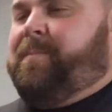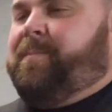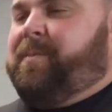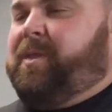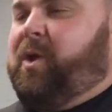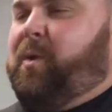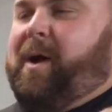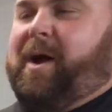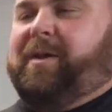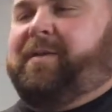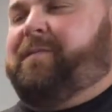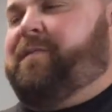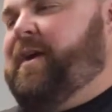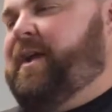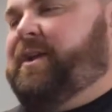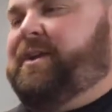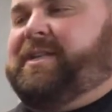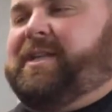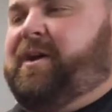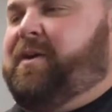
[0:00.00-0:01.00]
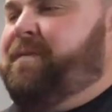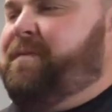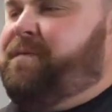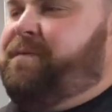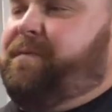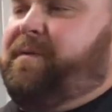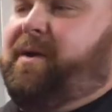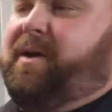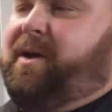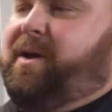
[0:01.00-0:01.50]
Go out and find
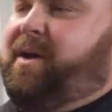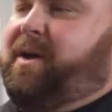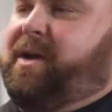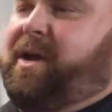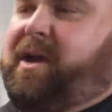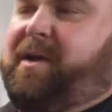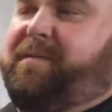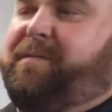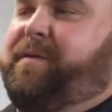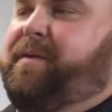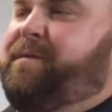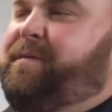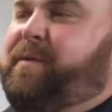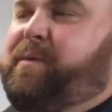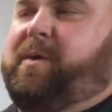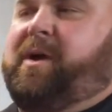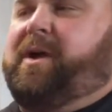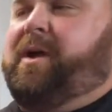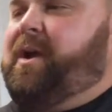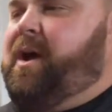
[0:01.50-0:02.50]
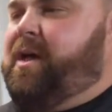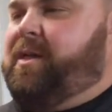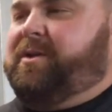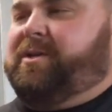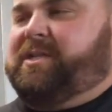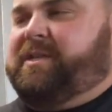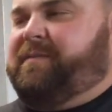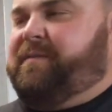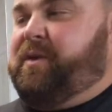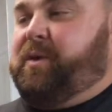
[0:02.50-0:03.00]
yourself a gun for a few
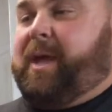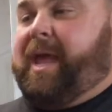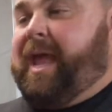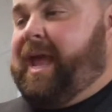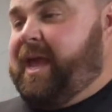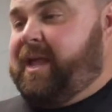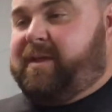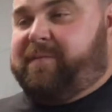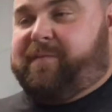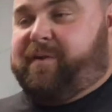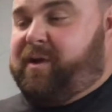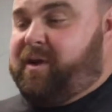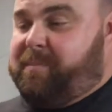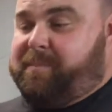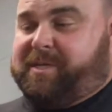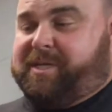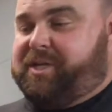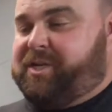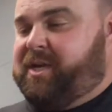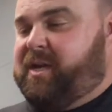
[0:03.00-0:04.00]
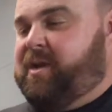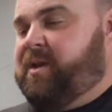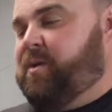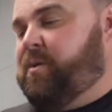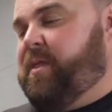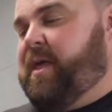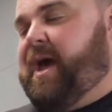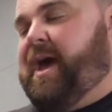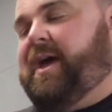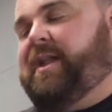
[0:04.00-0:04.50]
$100s if you can, if you're in a position to
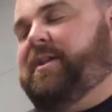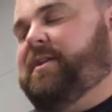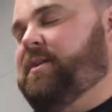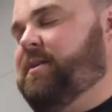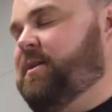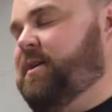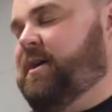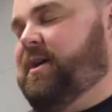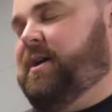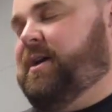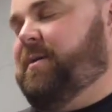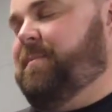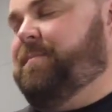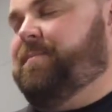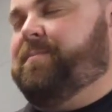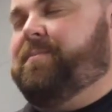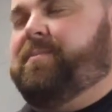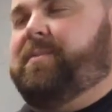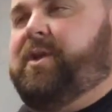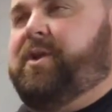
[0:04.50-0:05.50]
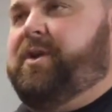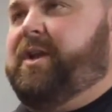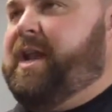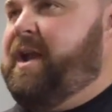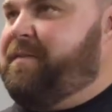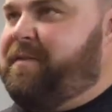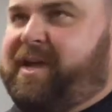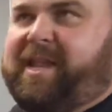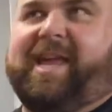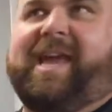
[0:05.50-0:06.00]
do that. You're
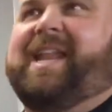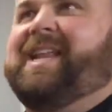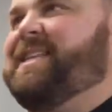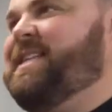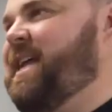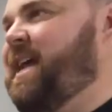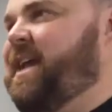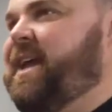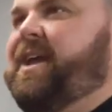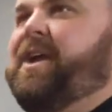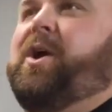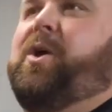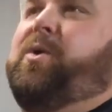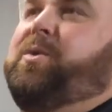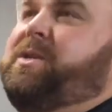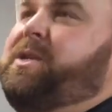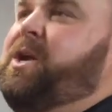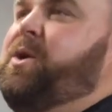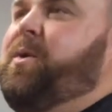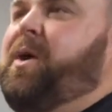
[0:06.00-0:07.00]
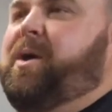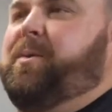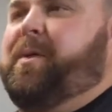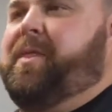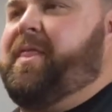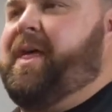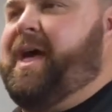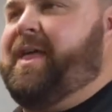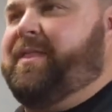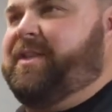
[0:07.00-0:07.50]
never going to get a second coat to go on
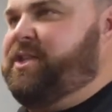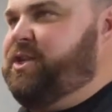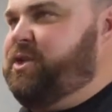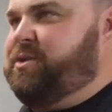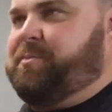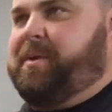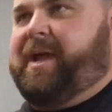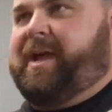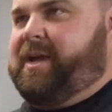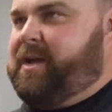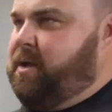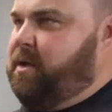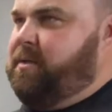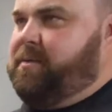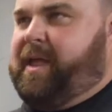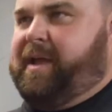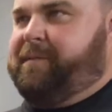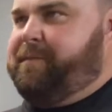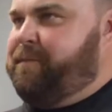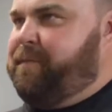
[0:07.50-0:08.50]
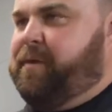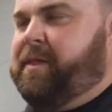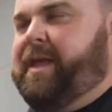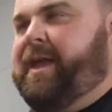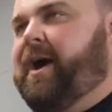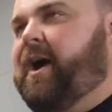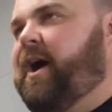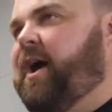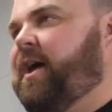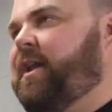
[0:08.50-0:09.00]
with that unless you spray it like
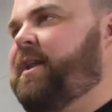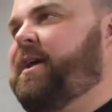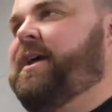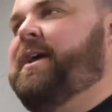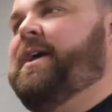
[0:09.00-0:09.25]
fully hot.